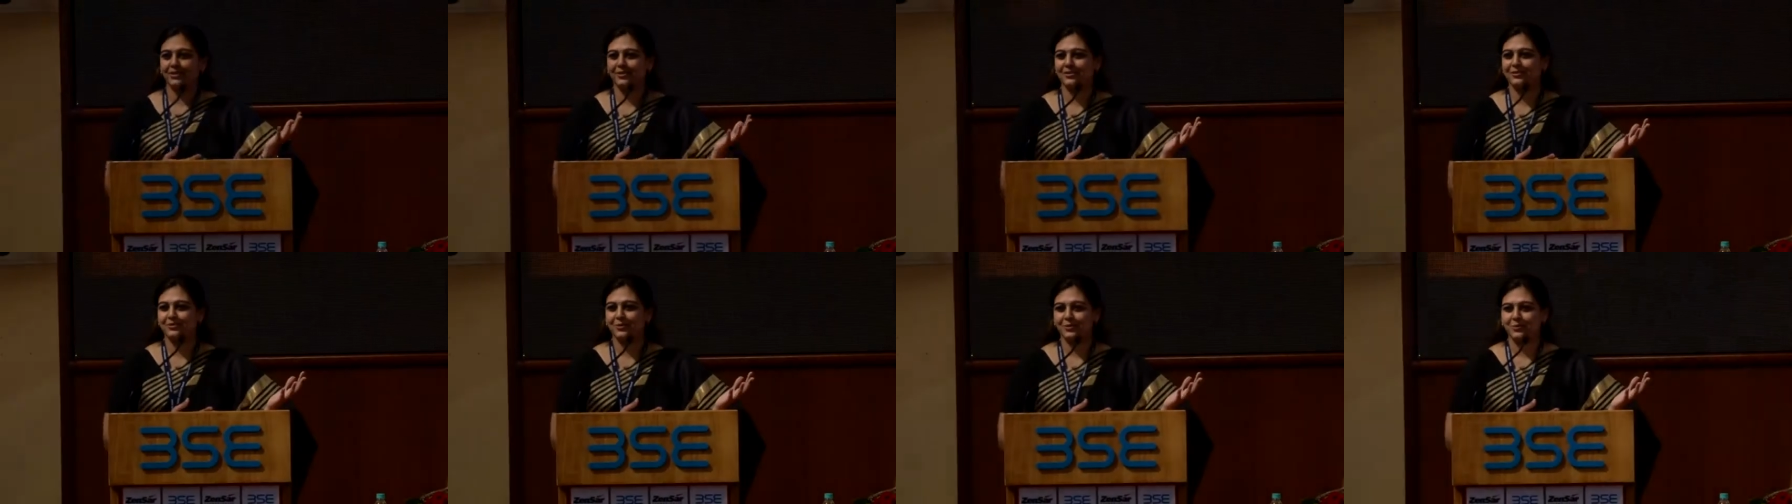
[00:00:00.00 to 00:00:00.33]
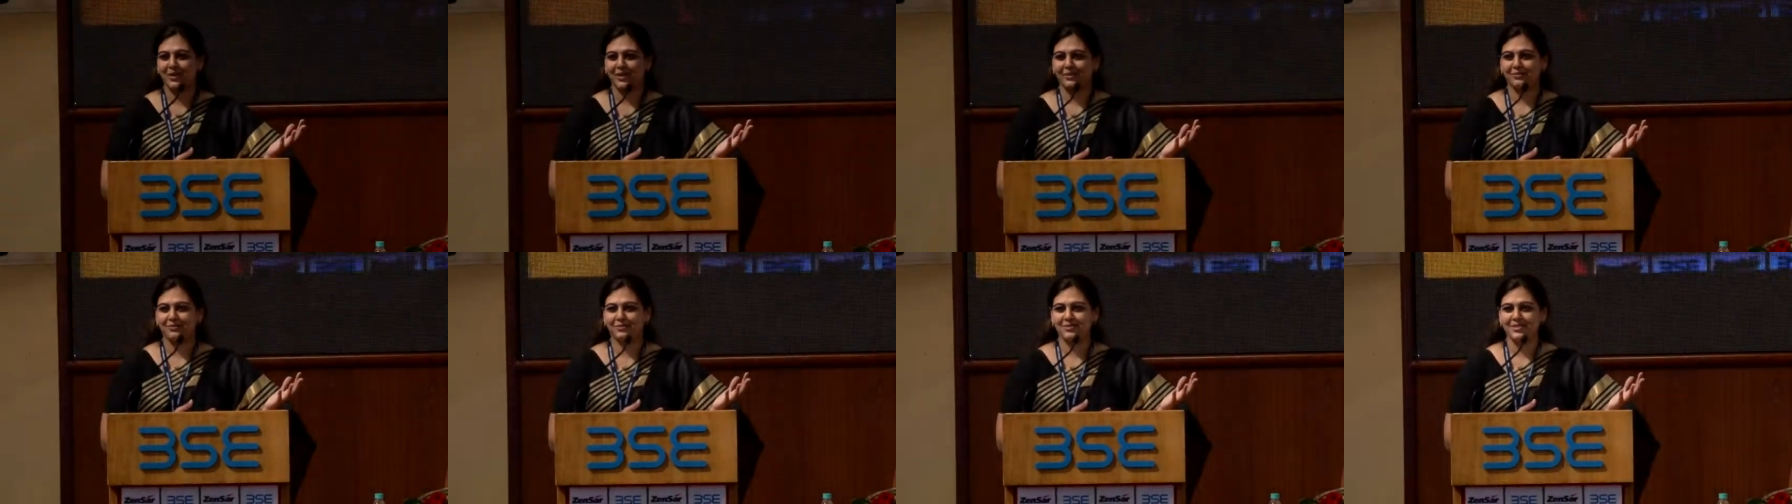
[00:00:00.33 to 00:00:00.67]
us for
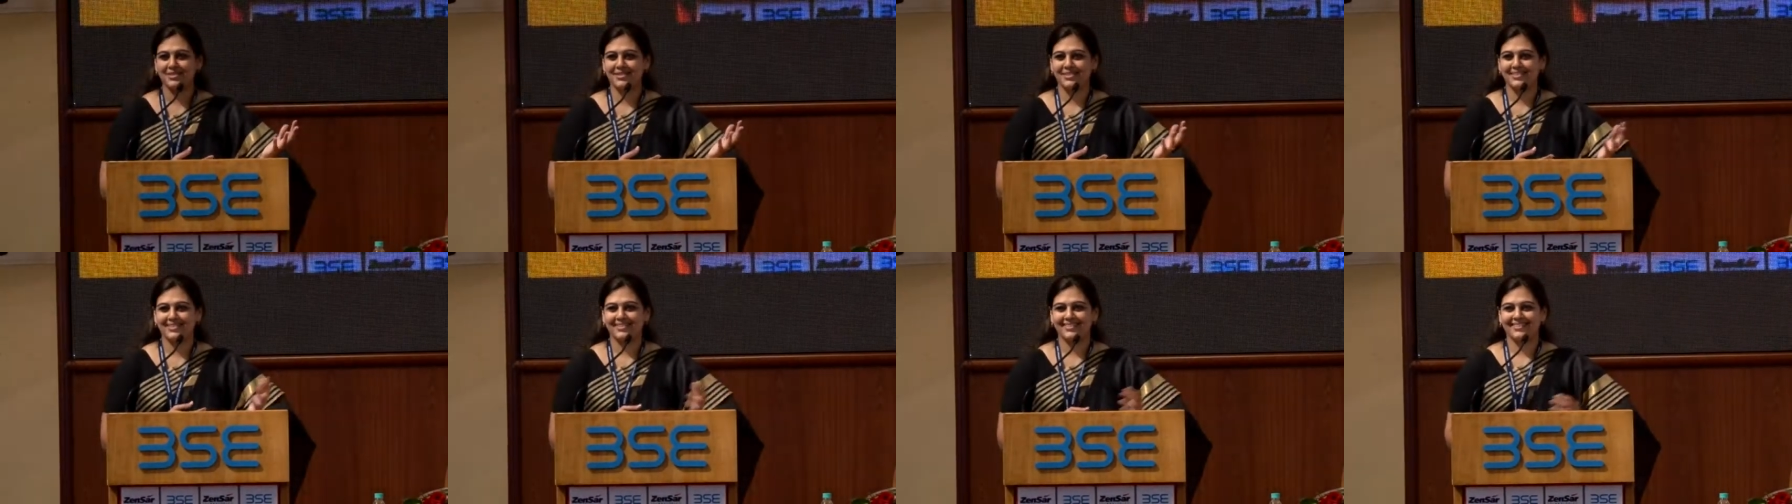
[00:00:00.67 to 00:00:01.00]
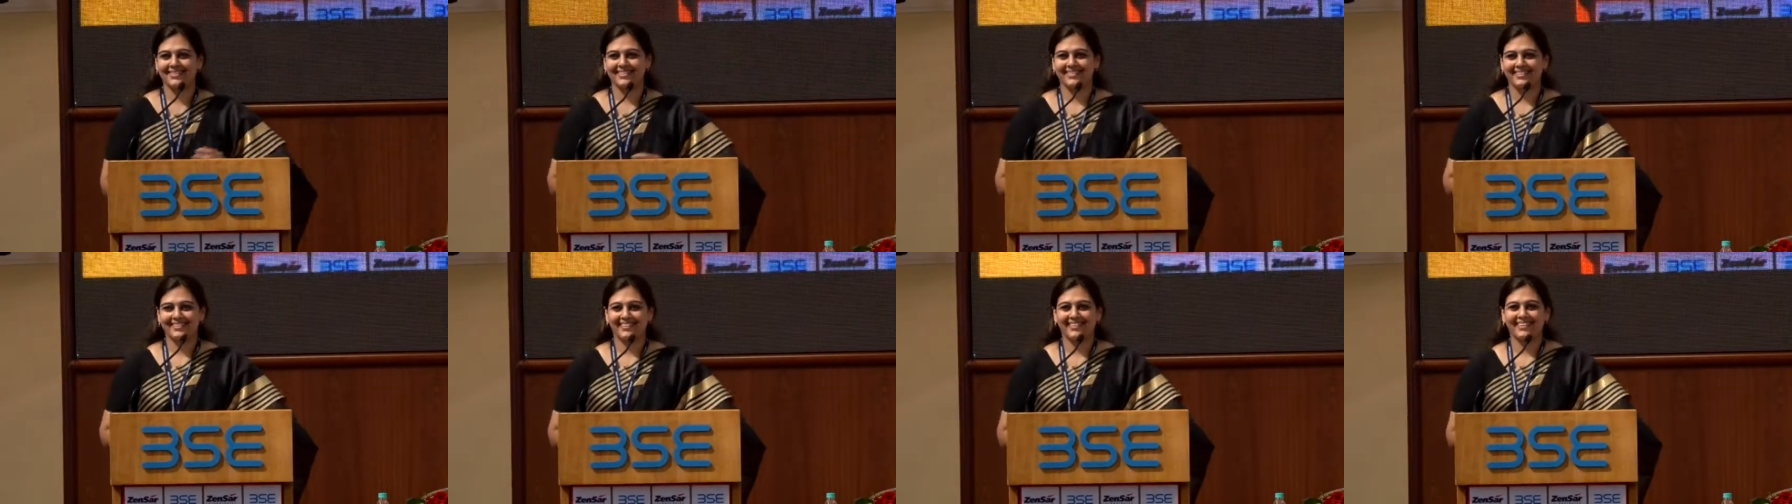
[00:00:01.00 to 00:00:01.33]
breakfast?
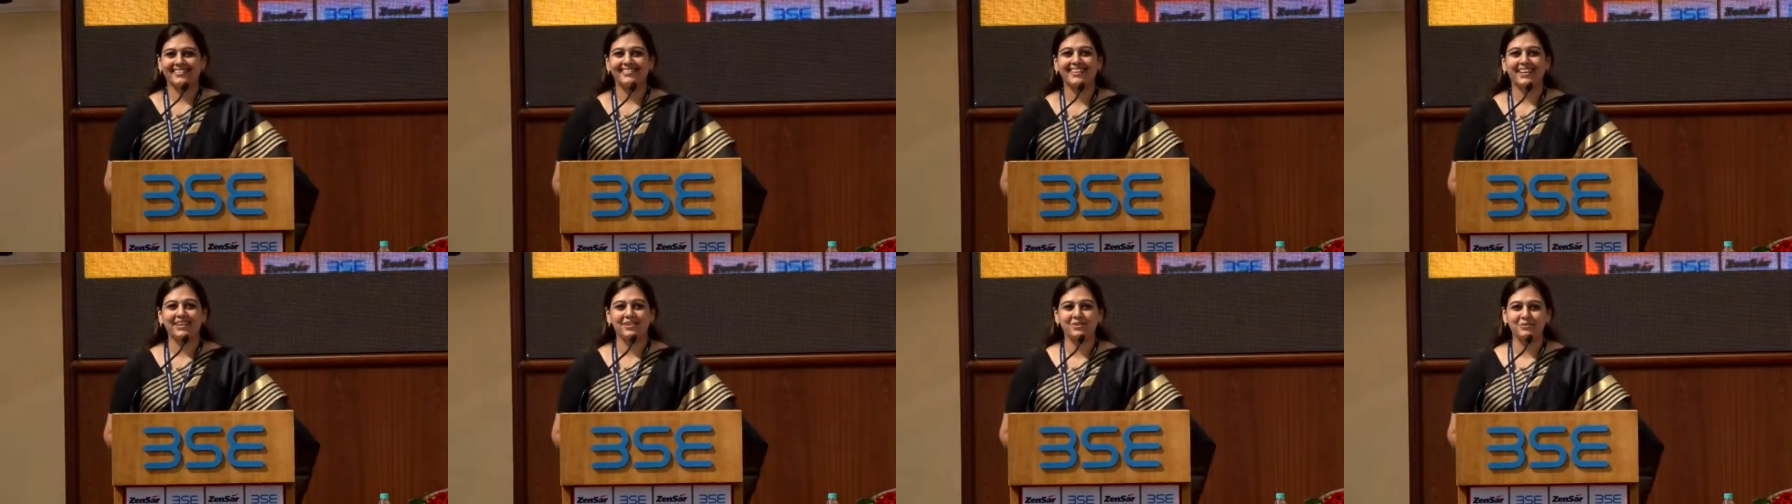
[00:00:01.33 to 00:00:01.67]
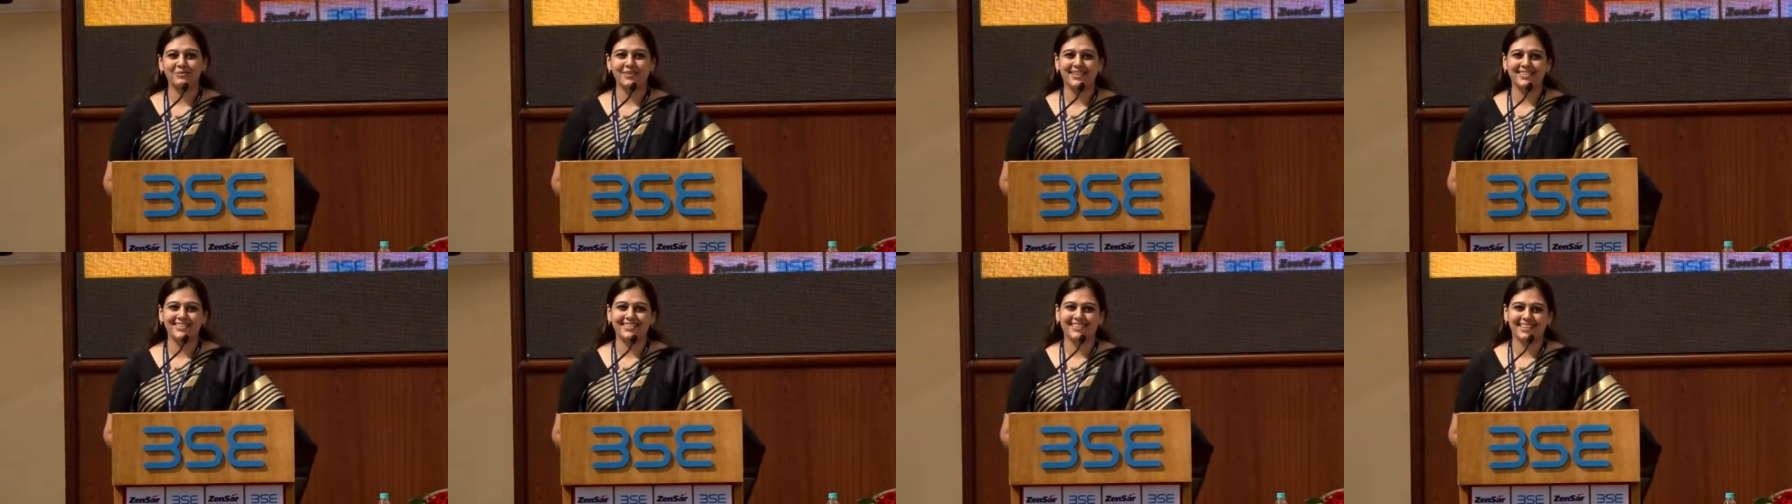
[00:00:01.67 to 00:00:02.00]
Thank
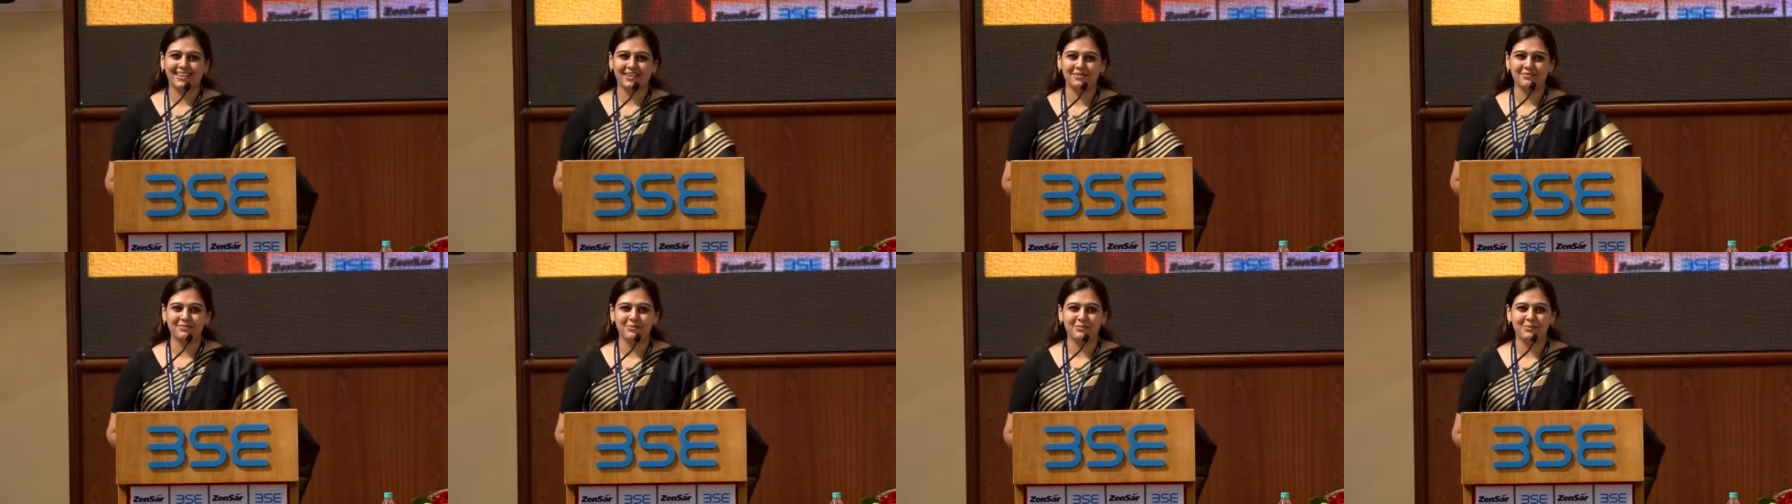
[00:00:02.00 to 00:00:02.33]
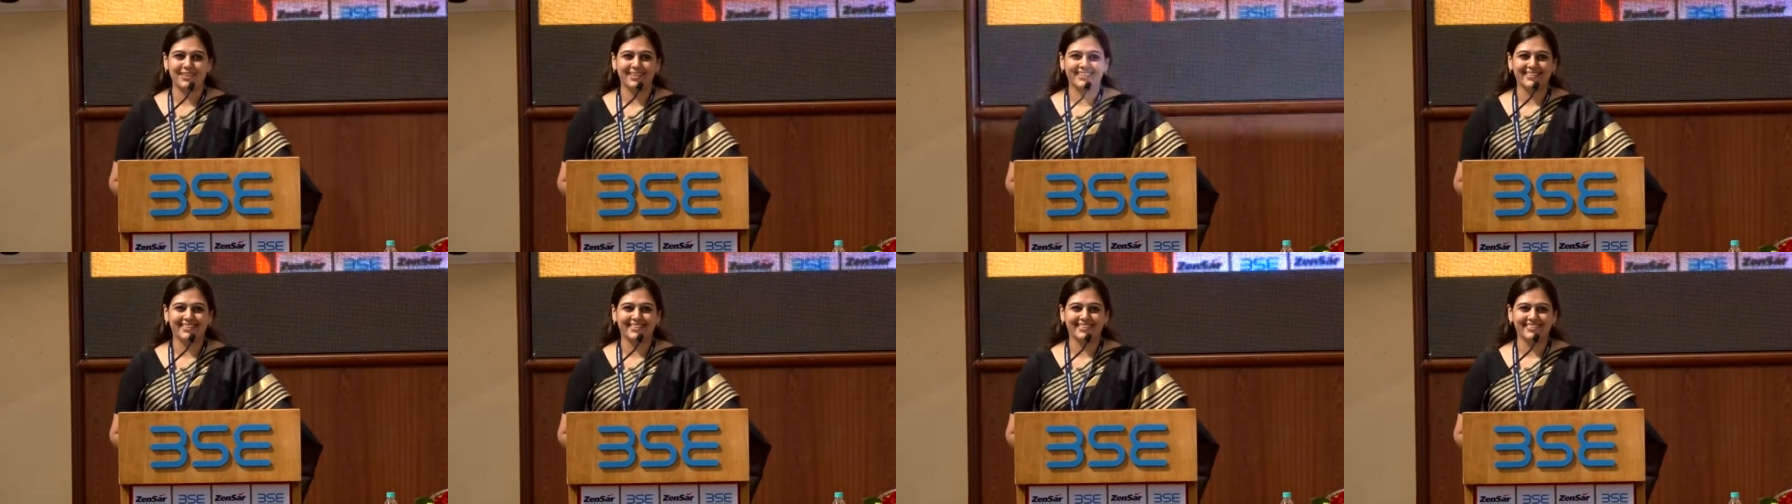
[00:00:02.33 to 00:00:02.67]
you once again for
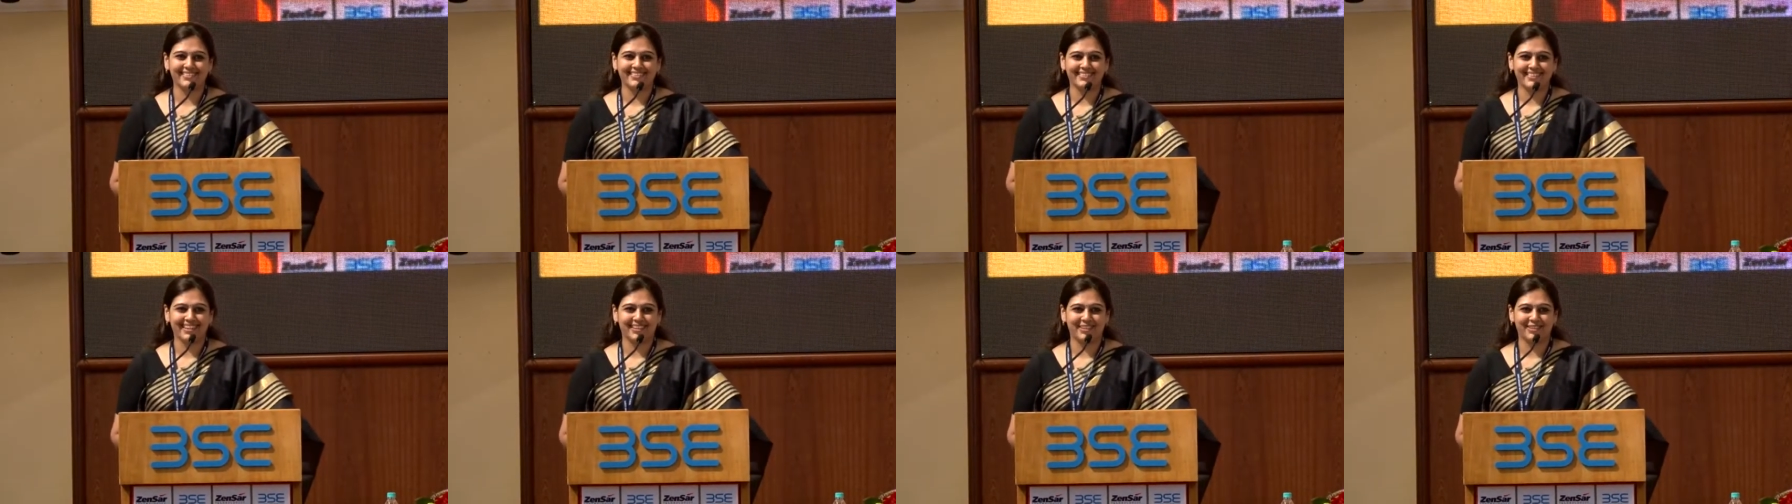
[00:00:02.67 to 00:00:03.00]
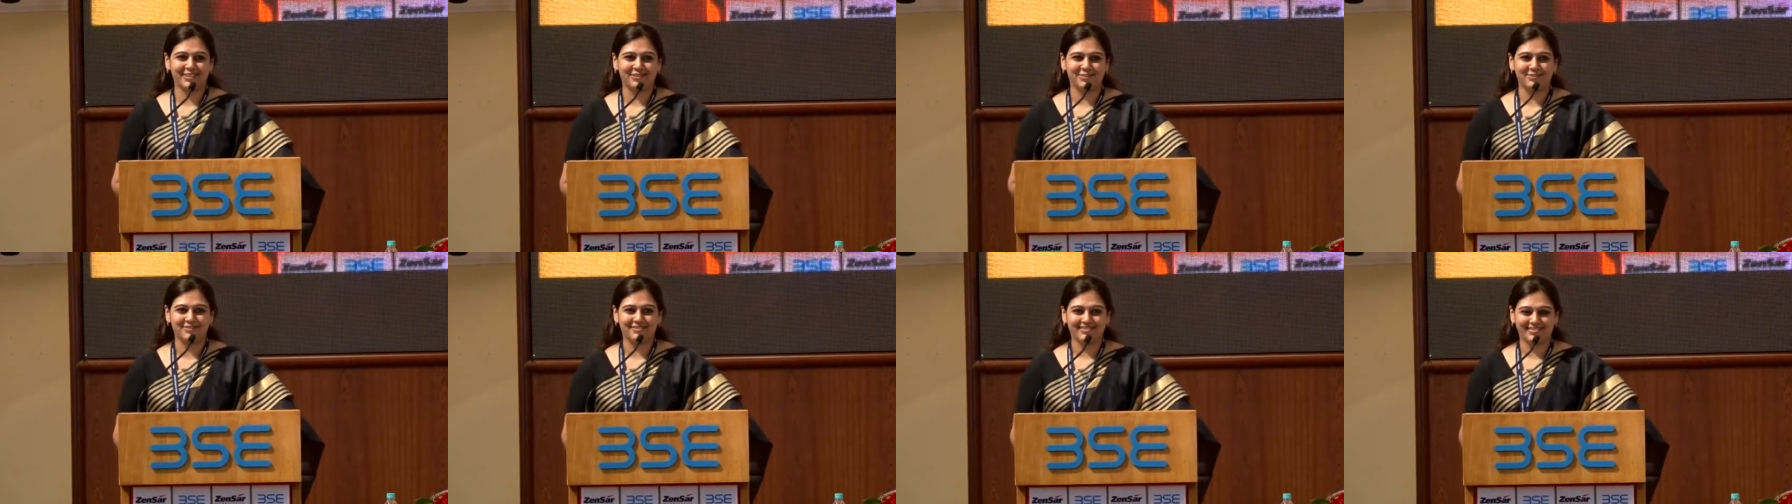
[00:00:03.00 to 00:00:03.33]
being here. Thank
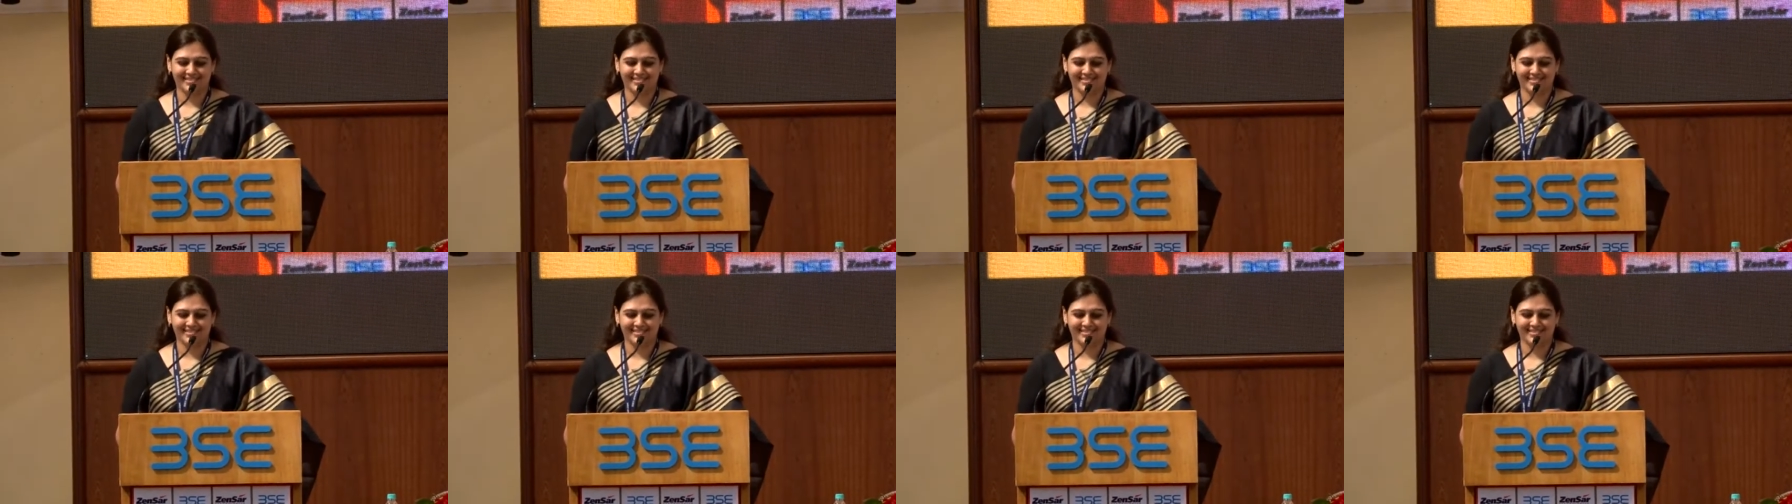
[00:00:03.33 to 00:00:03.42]
you.